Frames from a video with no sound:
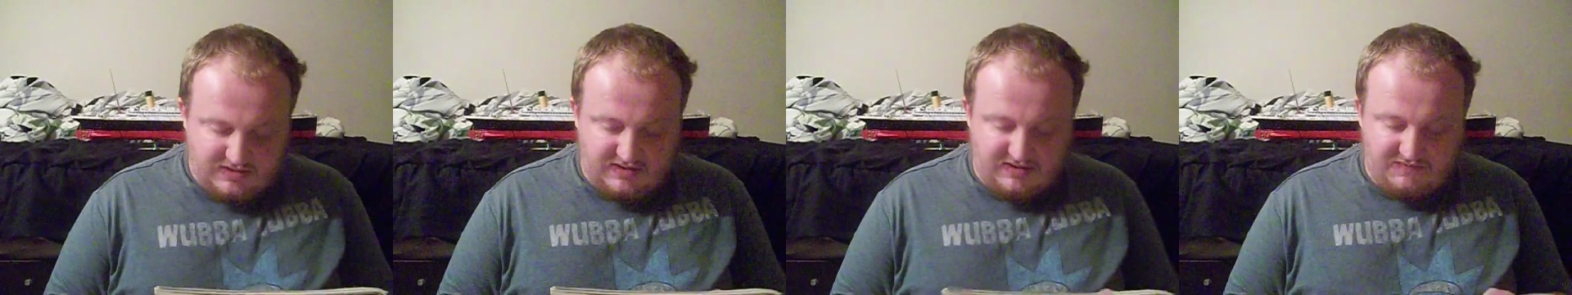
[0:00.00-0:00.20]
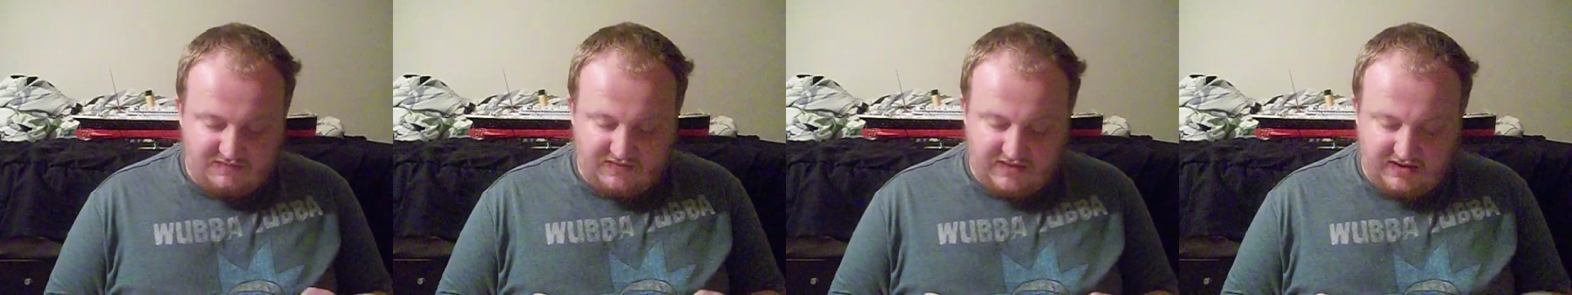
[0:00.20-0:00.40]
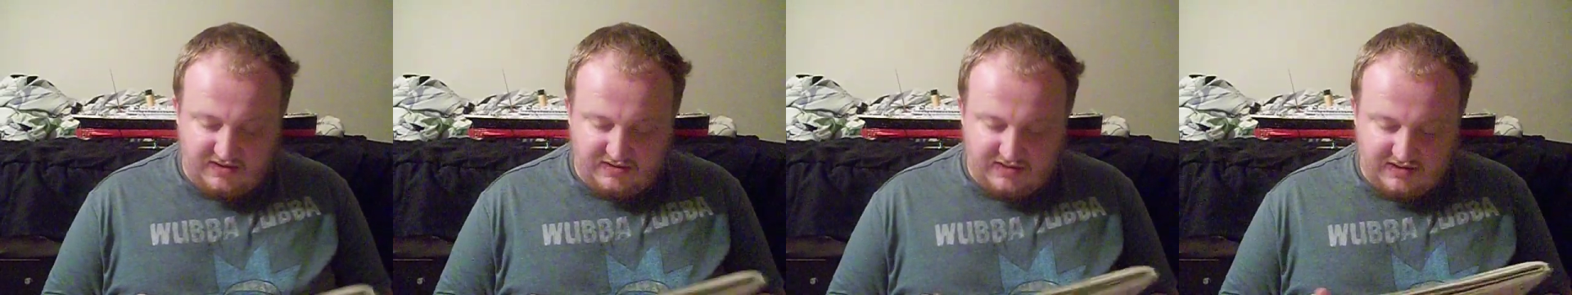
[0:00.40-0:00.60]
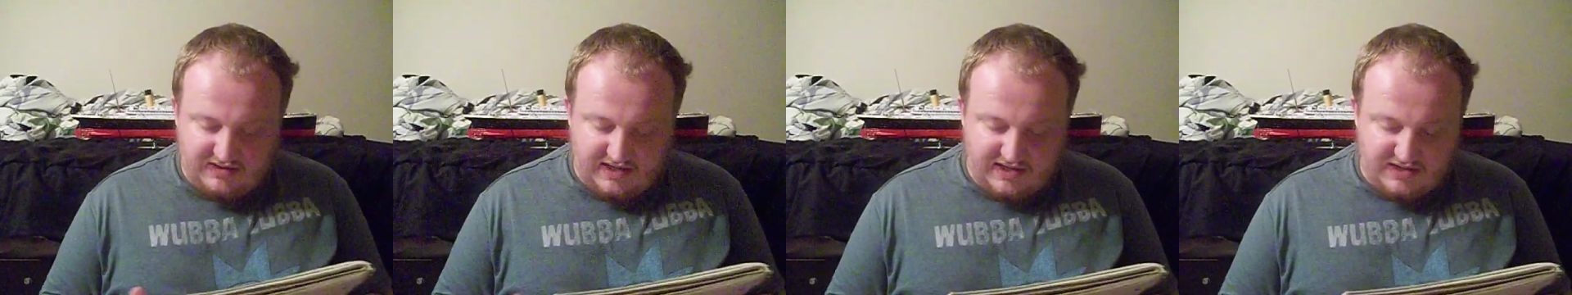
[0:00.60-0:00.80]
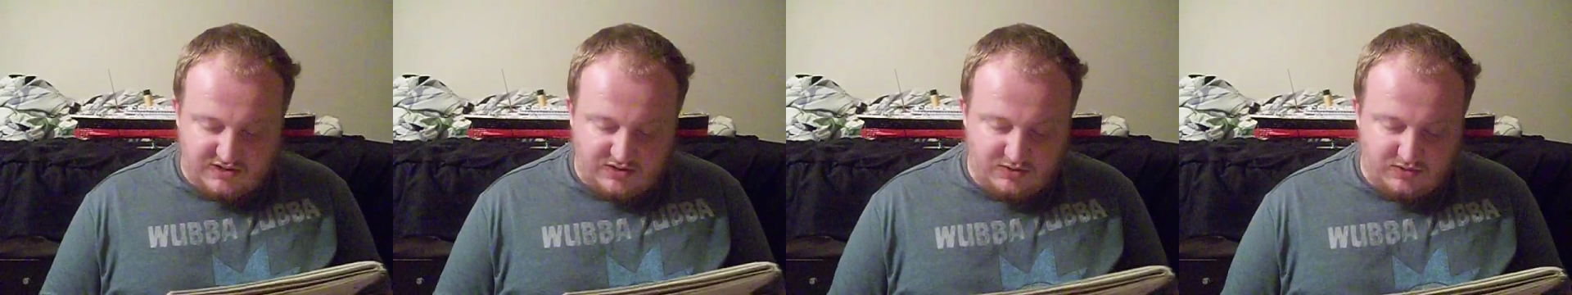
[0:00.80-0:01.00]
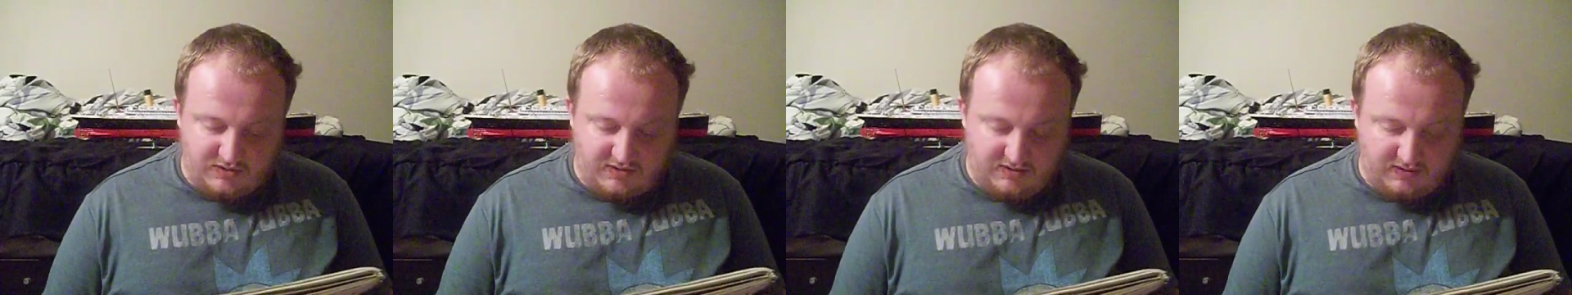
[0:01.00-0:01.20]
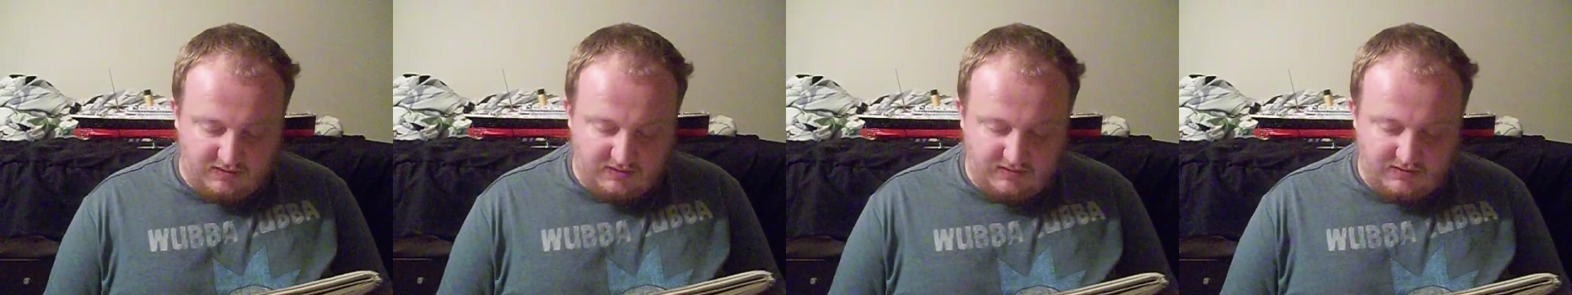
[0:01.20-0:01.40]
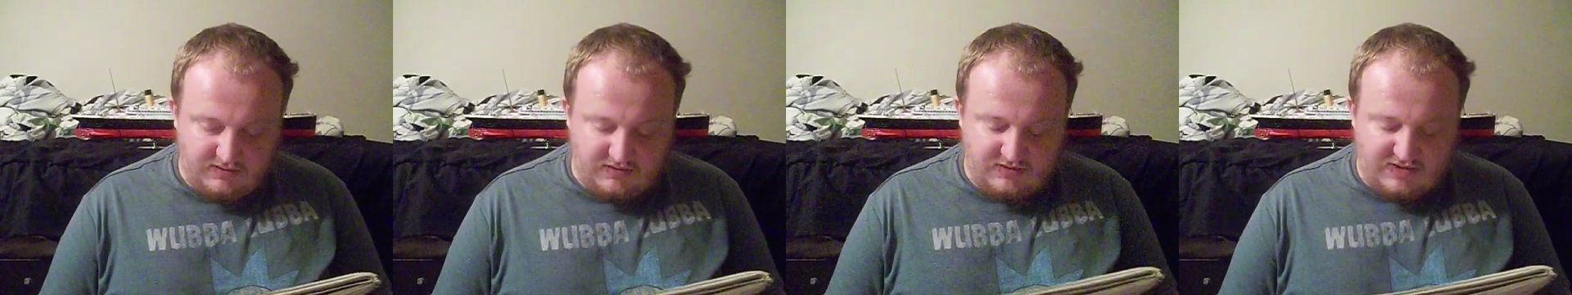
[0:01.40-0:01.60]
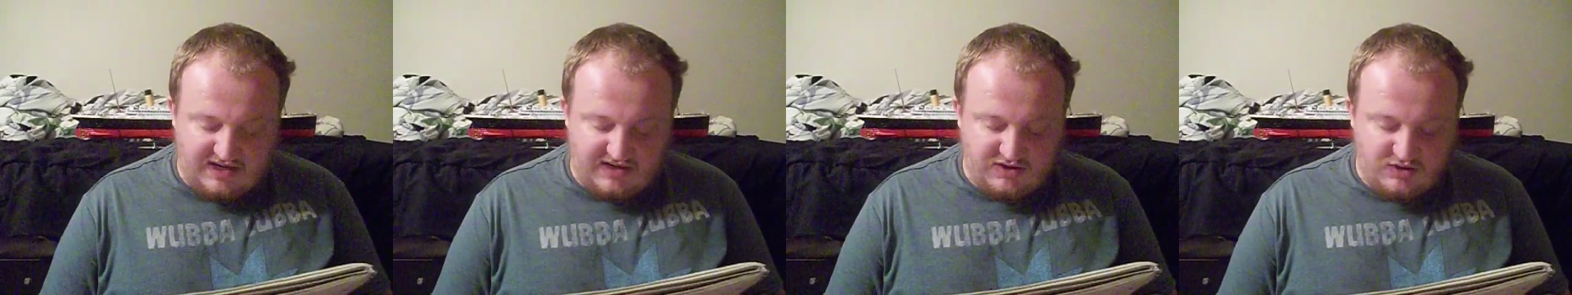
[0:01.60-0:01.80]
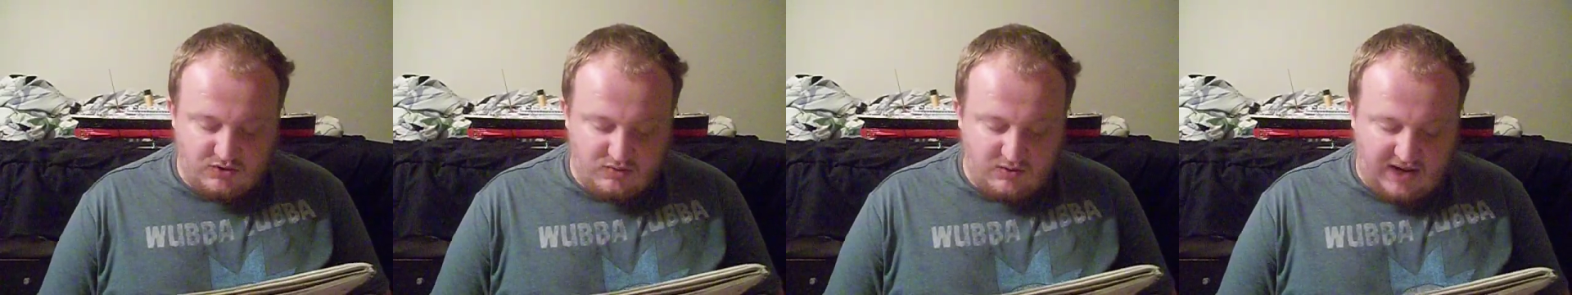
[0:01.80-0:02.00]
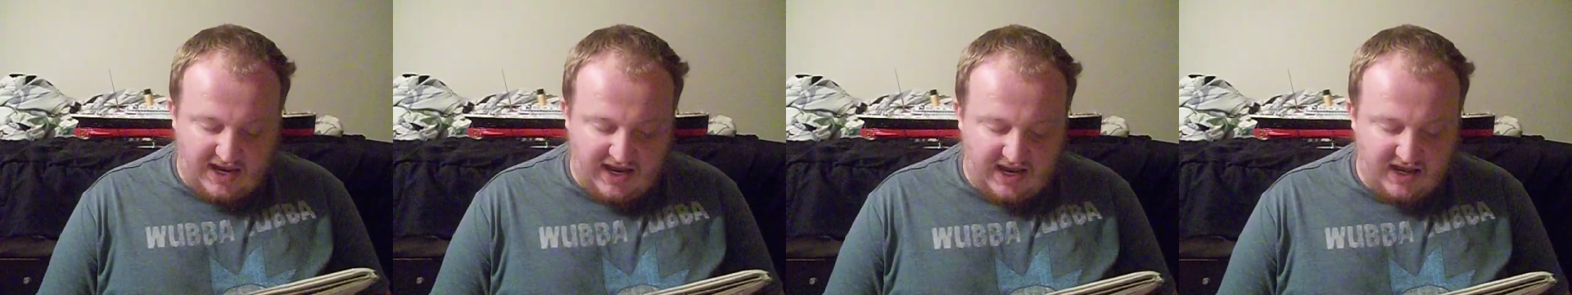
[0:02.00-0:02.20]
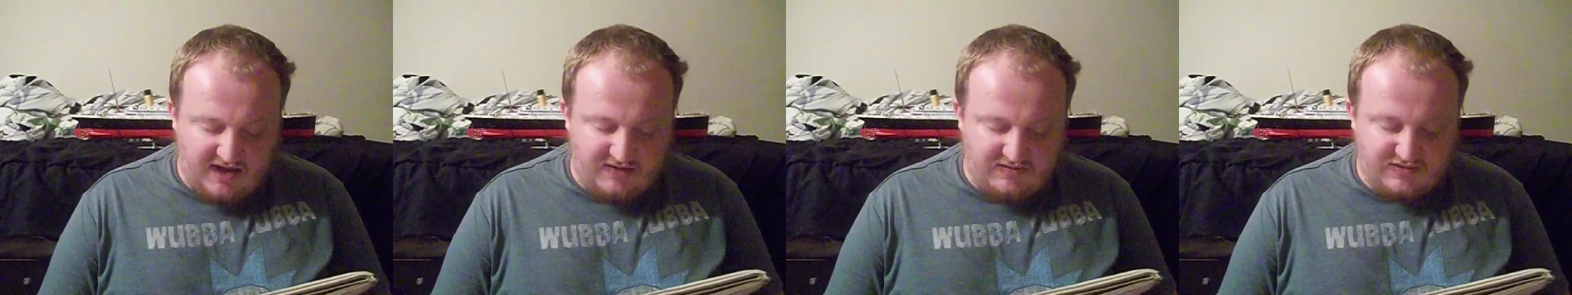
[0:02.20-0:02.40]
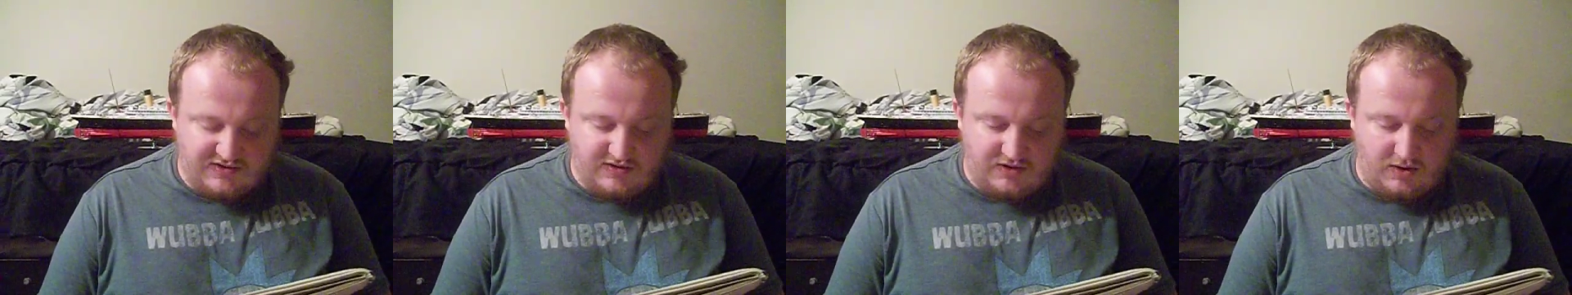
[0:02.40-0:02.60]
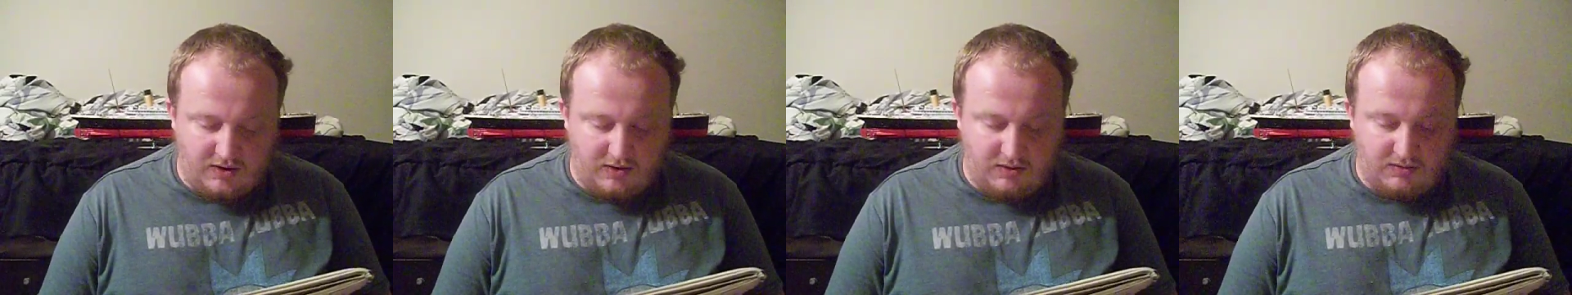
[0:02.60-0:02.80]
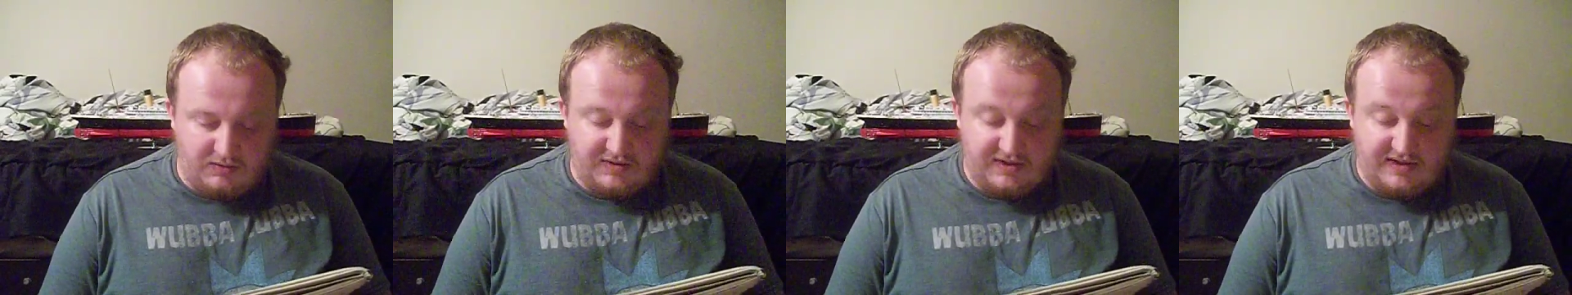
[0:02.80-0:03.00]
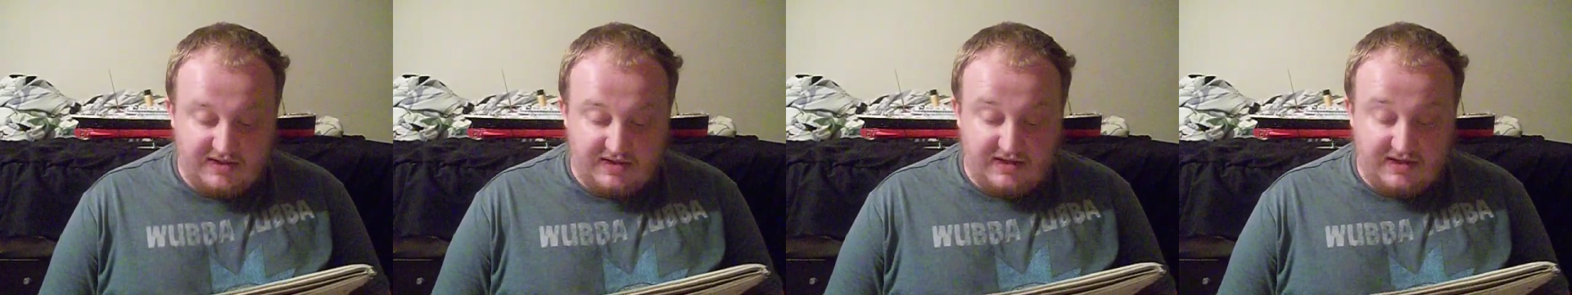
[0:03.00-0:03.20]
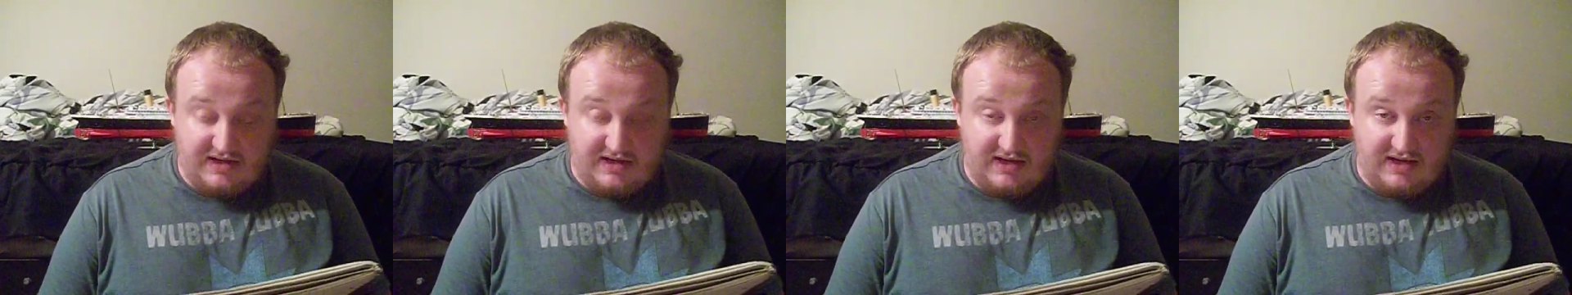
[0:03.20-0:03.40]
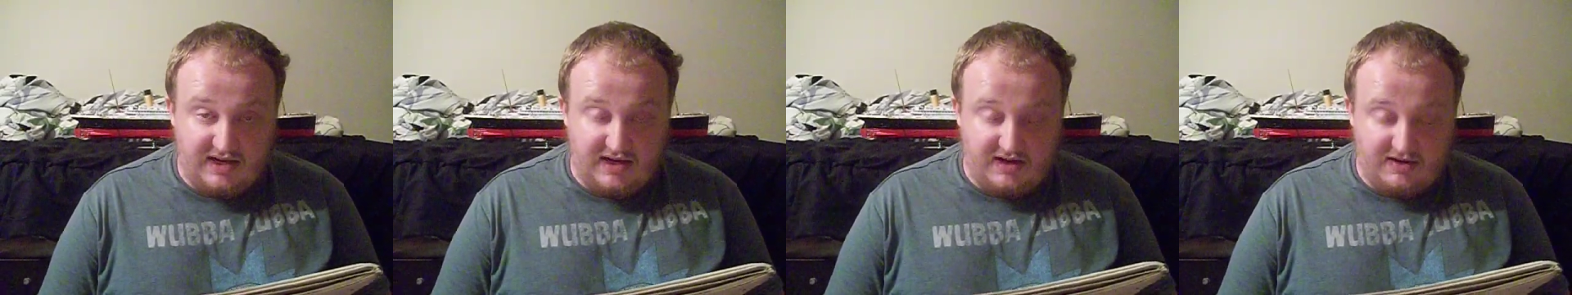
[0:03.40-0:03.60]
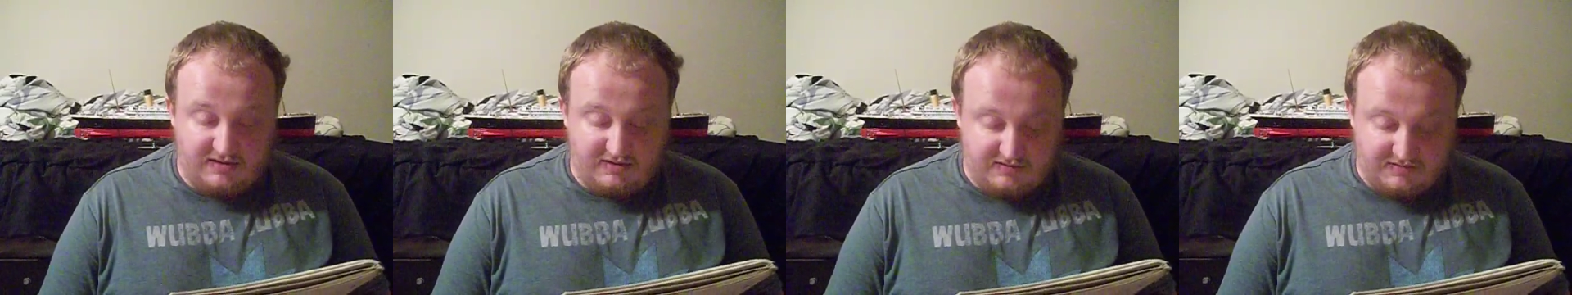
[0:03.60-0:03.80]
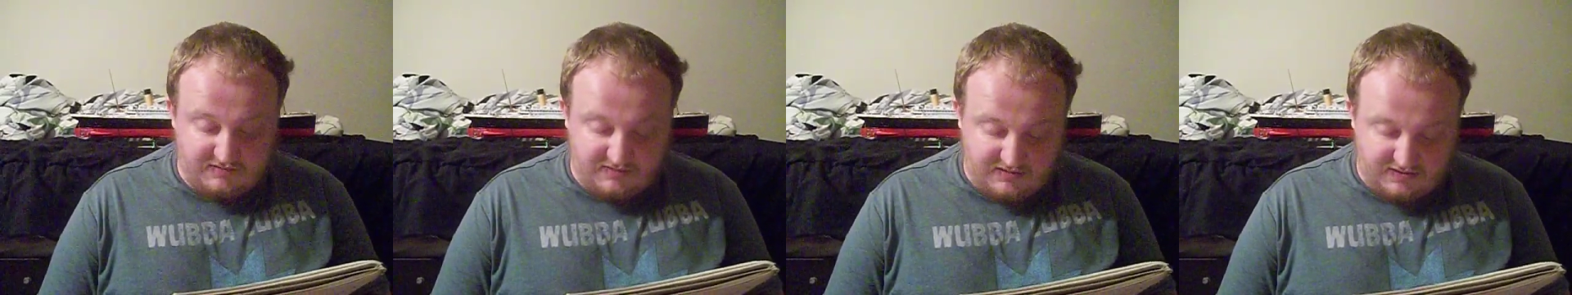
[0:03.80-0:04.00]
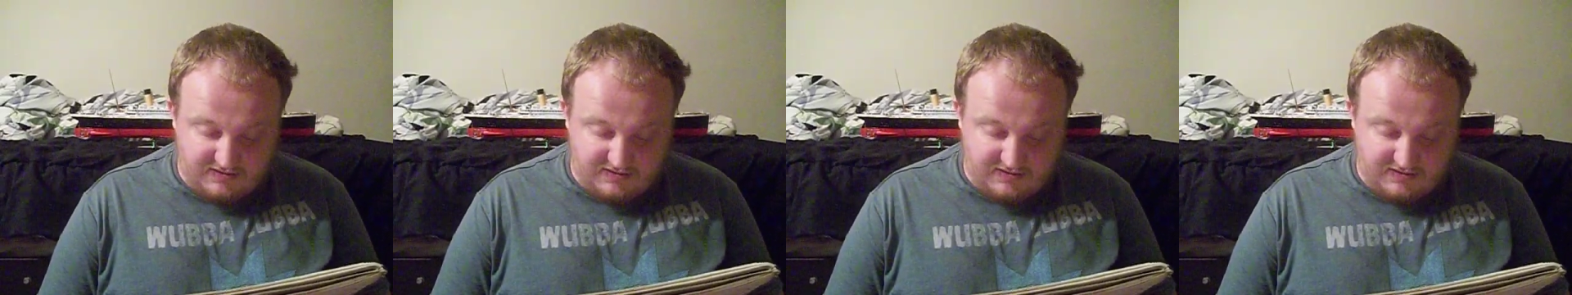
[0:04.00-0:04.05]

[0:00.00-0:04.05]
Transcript: The feeling that you're that you have is called love.